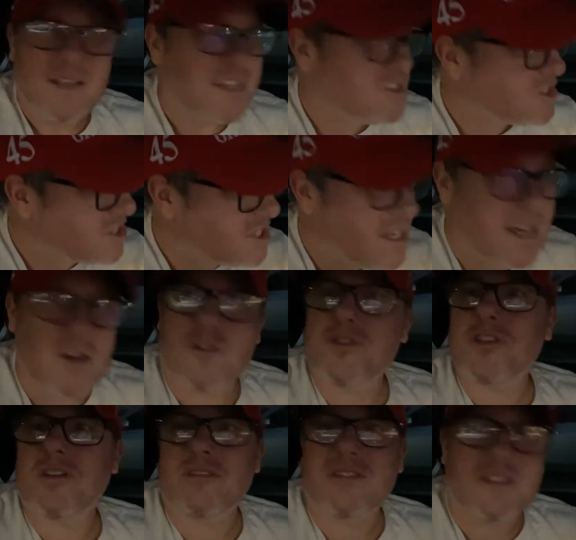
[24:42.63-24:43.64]
It
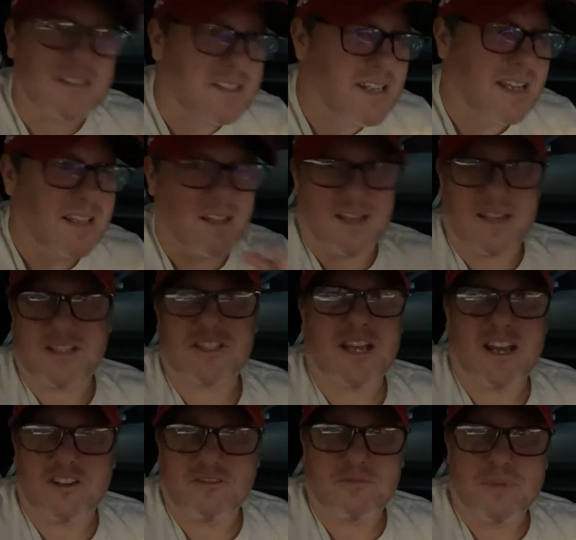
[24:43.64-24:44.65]
scares the daylights
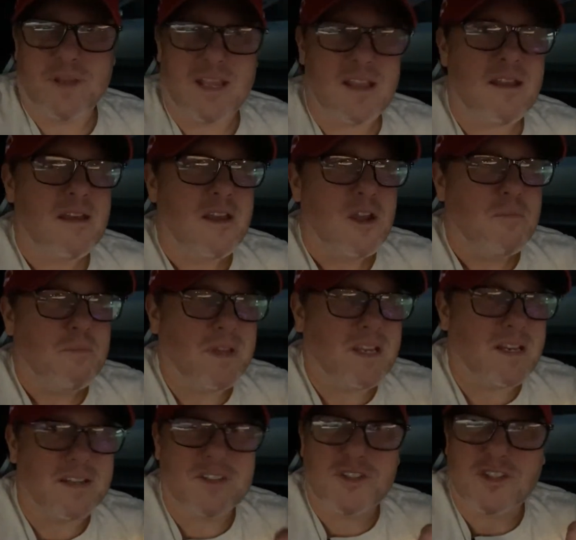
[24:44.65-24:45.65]
out of me
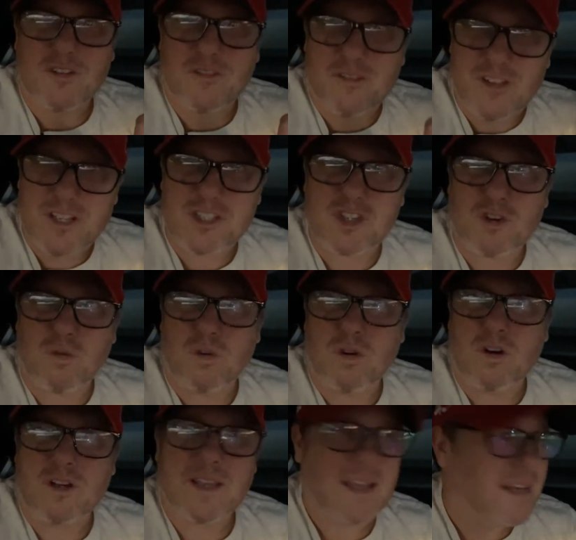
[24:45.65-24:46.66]
because this
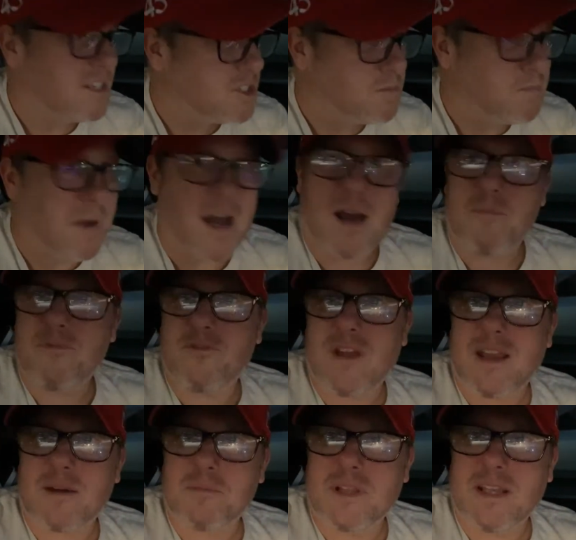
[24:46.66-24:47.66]
crook and his mob
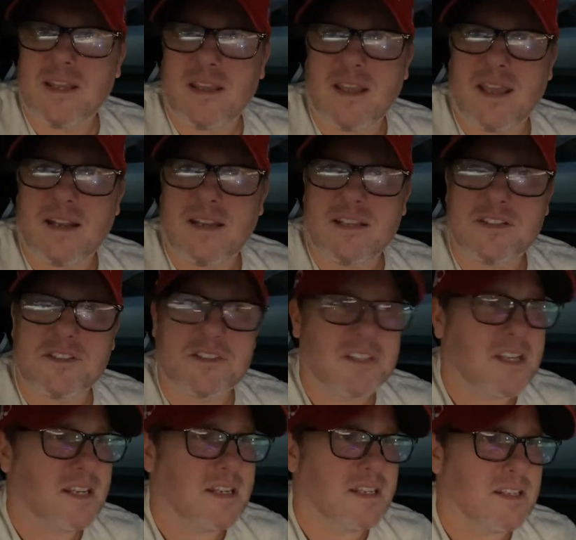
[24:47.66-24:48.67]
family and his